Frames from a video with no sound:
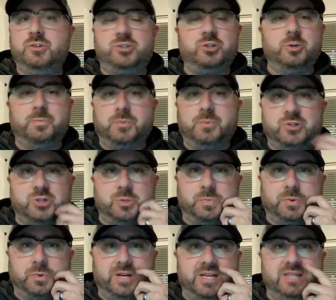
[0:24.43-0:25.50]
Super,
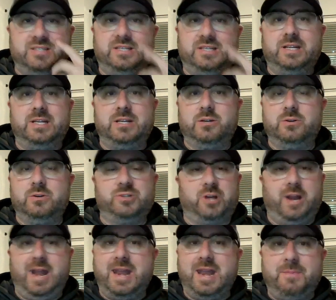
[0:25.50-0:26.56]
super easy to use
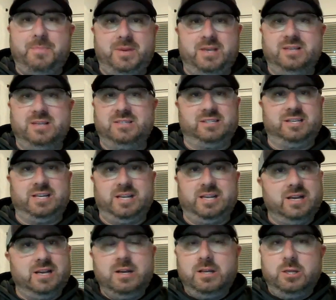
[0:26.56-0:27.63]
on any PC.